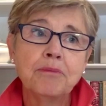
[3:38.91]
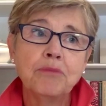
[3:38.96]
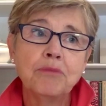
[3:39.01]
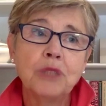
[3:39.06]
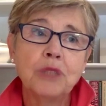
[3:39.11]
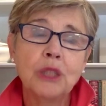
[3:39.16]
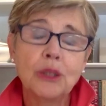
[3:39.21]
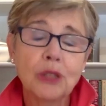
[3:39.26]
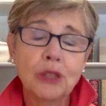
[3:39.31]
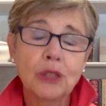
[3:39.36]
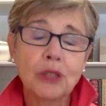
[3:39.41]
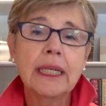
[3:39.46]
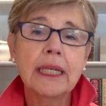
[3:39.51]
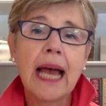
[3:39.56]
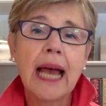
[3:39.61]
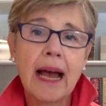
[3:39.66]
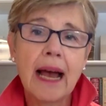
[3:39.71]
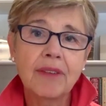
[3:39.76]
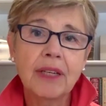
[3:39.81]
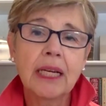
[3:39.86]
usually
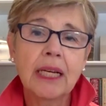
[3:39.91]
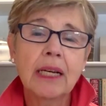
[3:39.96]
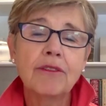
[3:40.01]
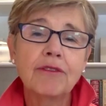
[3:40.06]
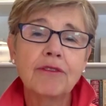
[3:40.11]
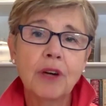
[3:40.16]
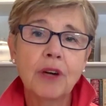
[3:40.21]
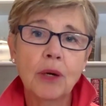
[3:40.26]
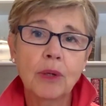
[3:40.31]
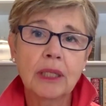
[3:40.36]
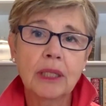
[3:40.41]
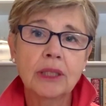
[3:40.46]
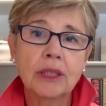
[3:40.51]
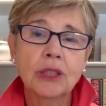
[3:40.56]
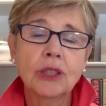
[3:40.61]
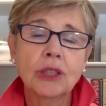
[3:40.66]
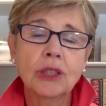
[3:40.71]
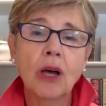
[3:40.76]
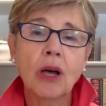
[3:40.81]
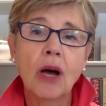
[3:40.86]
having a
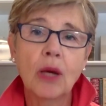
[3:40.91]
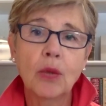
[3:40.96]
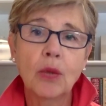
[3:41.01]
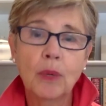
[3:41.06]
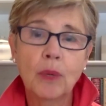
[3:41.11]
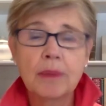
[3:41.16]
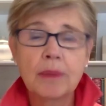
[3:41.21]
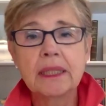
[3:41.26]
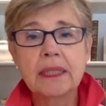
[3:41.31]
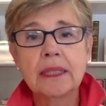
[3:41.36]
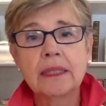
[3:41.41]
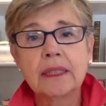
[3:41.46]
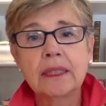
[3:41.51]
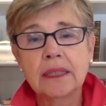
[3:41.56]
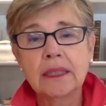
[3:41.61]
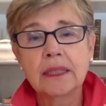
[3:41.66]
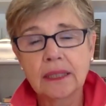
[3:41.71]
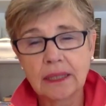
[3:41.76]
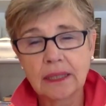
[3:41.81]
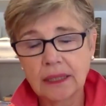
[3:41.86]
focus on
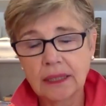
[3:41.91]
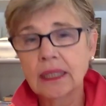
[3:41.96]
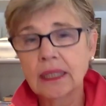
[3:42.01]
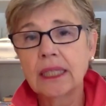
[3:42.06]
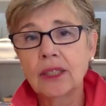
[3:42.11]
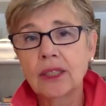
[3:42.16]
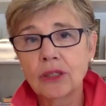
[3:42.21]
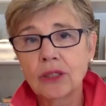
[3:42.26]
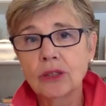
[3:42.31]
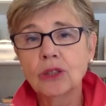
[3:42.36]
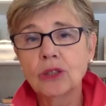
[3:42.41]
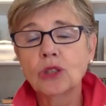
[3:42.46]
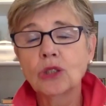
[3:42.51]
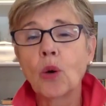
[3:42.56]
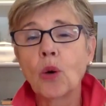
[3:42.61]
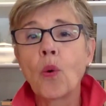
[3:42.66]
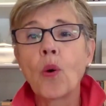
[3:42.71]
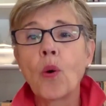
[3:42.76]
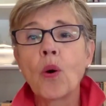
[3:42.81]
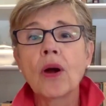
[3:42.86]
women leaders
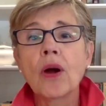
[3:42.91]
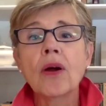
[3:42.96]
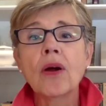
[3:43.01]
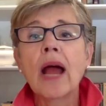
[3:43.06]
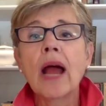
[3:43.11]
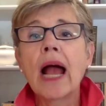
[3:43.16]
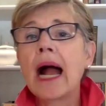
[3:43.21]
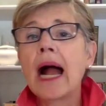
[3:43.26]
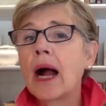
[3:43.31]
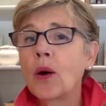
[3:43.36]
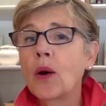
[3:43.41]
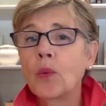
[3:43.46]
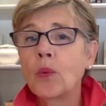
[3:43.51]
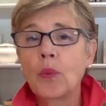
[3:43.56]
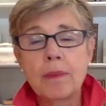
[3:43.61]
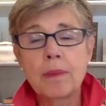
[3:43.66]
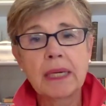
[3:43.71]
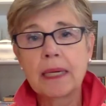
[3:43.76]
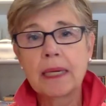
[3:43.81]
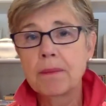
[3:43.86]
or how
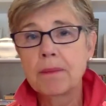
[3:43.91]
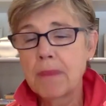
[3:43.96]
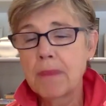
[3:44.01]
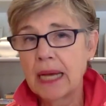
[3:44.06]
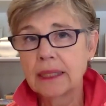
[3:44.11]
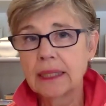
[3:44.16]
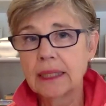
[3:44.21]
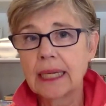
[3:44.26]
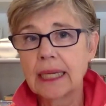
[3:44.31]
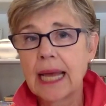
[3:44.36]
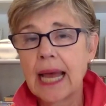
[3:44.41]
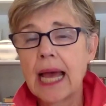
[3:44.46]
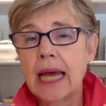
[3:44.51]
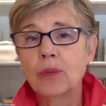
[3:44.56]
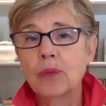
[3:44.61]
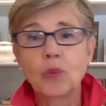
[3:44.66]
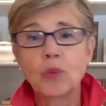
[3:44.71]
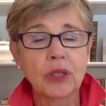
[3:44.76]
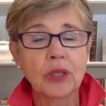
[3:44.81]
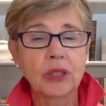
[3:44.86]
women and men
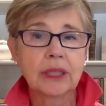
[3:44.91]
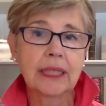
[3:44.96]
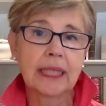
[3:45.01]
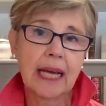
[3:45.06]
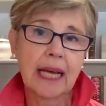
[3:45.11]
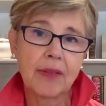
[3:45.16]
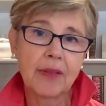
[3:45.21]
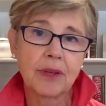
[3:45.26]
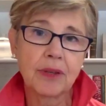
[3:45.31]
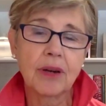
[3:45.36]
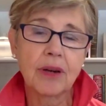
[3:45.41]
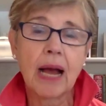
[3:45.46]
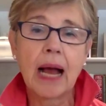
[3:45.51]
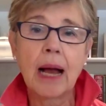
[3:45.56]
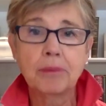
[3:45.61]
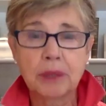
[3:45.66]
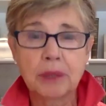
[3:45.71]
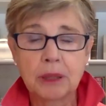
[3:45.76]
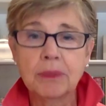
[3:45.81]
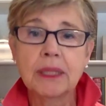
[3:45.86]
can work together
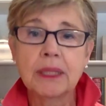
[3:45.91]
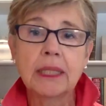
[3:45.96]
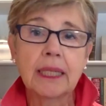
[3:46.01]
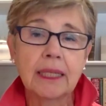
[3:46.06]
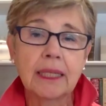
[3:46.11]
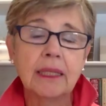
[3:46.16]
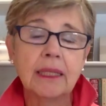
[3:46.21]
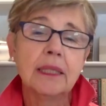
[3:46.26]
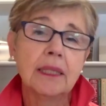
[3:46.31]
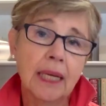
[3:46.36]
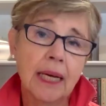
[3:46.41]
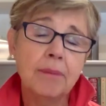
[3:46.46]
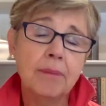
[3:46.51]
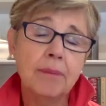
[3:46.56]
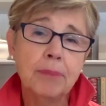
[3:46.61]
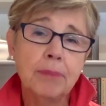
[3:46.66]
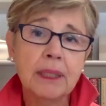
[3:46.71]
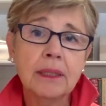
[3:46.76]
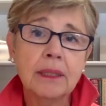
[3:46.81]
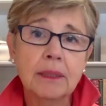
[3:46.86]
optimally
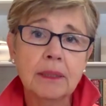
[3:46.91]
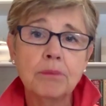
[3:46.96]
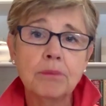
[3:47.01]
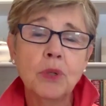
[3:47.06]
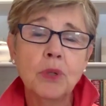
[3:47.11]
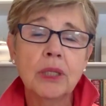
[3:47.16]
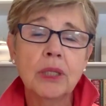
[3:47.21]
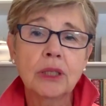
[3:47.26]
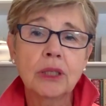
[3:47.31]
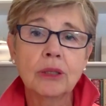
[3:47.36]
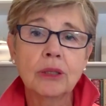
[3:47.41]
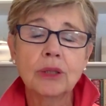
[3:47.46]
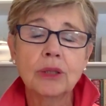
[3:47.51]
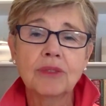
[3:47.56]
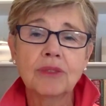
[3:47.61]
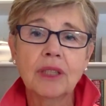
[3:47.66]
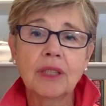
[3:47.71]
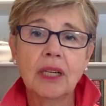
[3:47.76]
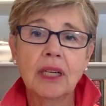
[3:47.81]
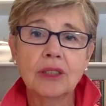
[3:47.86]
build more
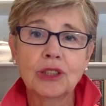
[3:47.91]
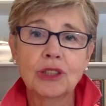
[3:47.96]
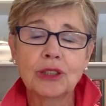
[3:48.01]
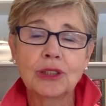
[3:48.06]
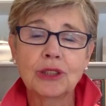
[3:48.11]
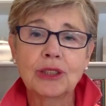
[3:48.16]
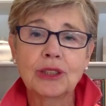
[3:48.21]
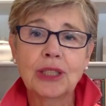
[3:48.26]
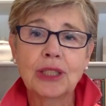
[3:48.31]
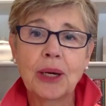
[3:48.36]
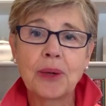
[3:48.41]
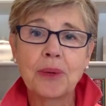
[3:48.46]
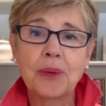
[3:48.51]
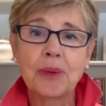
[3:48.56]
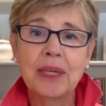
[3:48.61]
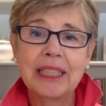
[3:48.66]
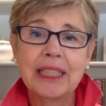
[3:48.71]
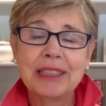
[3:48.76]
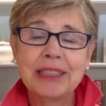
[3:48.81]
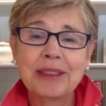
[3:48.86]
inclusive cultures
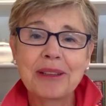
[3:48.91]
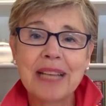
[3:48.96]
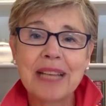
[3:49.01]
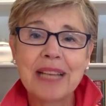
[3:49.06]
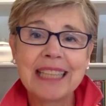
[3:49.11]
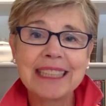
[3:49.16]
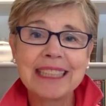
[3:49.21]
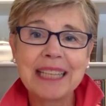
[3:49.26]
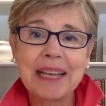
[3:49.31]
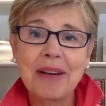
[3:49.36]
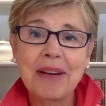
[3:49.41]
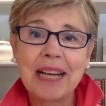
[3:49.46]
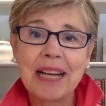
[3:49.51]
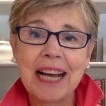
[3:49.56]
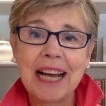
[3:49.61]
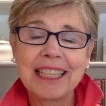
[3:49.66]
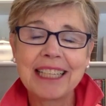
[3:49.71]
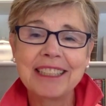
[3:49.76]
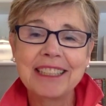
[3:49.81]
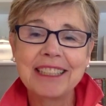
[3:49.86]
so so that's how i
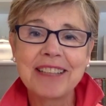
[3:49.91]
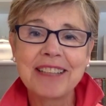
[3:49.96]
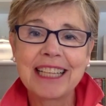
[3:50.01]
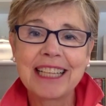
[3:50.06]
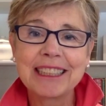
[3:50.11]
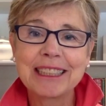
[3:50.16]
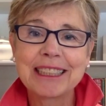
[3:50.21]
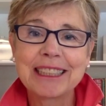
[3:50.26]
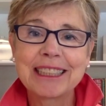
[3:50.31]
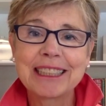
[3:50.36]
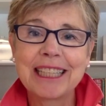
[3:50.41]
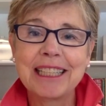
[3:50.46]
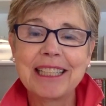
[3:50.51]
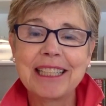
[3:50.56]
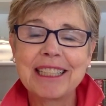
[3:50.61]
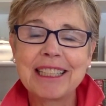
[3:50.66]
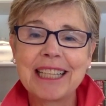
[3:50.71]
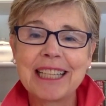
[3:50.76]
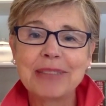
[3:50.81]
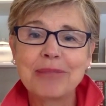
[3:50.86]
got here that's
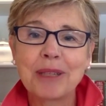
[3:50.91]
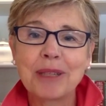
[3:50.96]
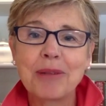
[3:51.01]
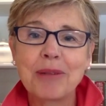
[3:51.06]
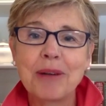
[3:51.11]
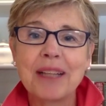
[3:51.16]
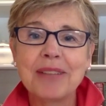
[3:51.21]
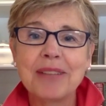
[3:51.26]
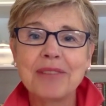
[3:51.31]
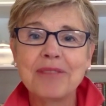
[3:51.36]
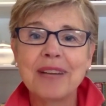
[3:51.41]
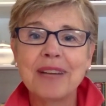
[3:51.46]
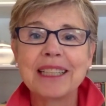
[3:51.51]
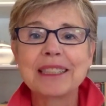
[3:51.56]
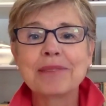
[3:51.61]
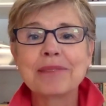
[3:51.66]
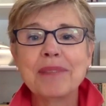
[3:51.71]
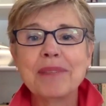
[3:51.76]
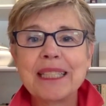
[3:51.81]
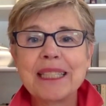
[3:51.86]
uh, that's what
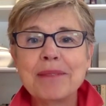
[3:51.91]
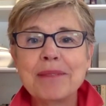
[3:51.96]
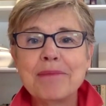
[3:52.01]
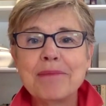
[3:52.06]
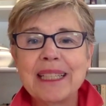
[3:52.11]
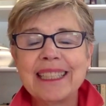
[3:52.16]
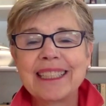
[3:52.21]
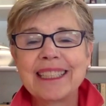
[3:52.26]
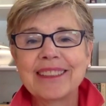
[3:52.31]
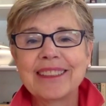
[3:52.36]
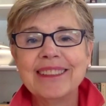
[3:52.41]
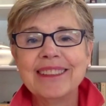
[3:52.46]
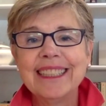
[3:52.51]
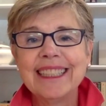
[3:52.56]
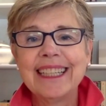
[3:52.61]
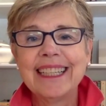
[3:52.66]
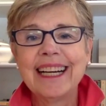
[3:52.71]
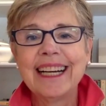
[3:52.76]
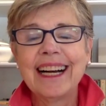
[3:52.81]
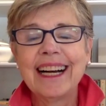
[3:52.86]
qualifies me to be here
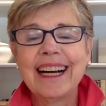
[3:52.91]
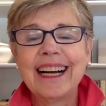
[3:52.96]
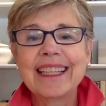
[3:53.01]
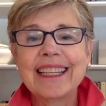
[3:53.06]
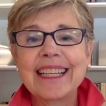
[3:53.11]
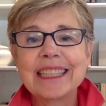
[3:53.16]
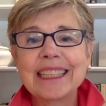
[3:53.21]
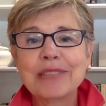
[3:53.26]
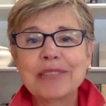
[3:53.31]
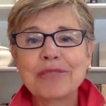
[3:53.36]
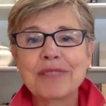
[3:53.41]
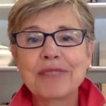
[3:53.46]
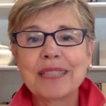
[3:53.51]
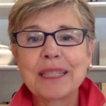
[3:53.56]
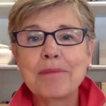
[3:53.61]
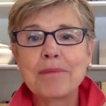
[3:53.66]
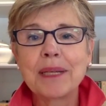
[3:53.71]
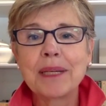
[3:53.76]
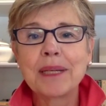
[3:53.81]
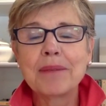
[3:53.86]
uh, that's
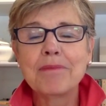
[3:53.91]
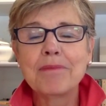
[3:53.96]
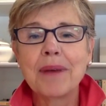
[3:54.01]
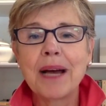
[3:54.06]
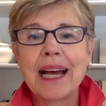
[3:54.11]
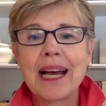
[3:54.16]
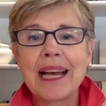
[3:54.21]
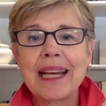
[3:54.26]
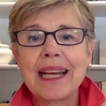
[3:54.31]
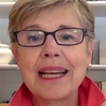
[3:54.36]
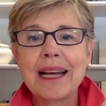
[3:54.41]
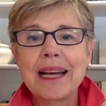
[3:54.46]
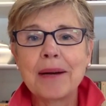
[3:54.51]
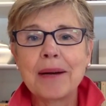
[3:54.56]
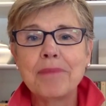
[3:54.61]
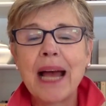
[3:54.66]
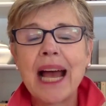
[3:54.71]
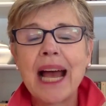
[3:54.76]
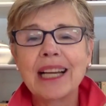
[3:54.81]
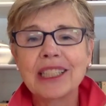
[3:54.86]
really been my
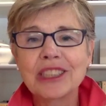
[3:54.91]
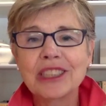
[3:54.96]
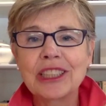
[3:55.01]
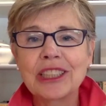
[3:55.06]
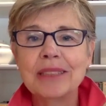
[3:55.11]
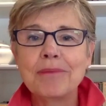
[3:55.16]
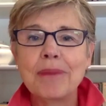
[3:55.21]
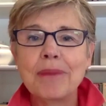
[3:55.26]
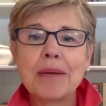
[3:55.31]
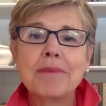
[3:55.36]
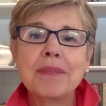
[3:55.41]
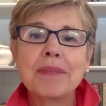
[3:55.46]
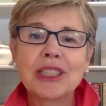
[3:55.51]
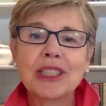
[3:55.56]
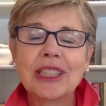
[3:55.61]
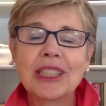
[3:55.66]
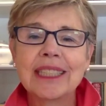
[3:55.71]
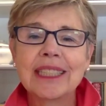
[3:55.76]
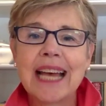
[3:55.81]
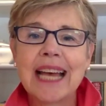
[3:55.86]
uh, passion my
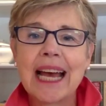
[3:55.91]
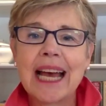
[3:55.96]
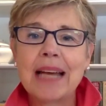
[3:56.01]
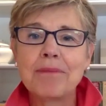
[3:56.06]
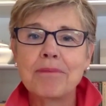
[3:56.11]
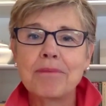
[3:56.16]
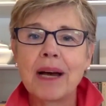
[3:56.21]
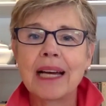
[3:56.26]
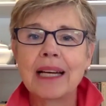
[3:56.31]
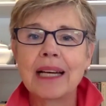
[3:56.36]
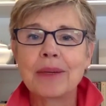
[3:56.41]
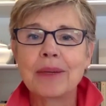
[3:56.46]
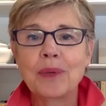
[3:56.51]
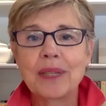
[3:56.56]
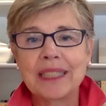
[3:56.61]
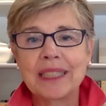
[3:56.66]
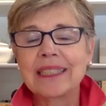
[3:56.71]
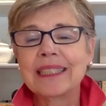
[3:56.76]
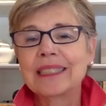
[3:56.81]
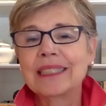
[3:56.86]
mission and my
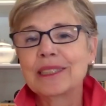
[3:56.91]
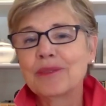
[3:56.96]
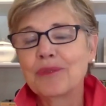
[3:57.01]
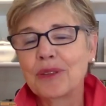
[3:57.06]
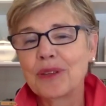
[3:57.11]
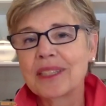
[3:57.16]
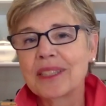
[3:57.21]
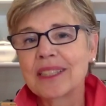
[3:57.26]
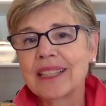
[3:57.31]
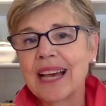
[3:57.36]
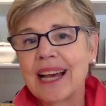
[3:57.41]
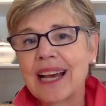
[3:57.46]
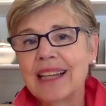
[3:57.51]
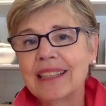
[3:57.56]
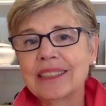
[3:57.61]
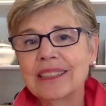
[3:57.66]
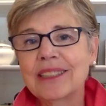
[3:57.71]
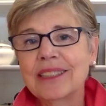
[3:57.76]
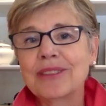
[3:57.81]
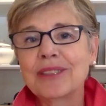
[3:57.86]
witness for the
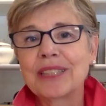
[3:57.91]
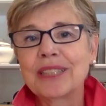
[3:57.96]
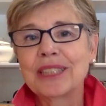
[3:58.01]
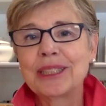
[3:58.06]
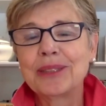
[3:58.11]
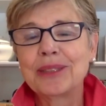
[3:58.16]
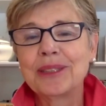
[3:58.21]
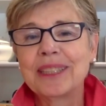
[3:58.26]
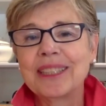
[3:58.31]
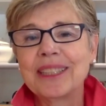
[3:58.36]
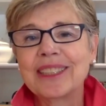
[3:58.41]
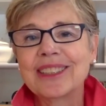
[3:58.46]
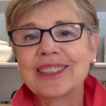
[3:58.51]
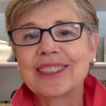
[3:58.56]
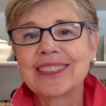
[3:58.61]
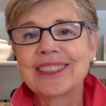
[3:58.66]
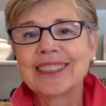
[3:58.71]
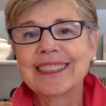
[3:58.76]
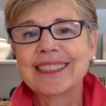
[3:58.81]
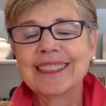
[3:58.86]
last 32
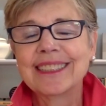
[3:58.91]
years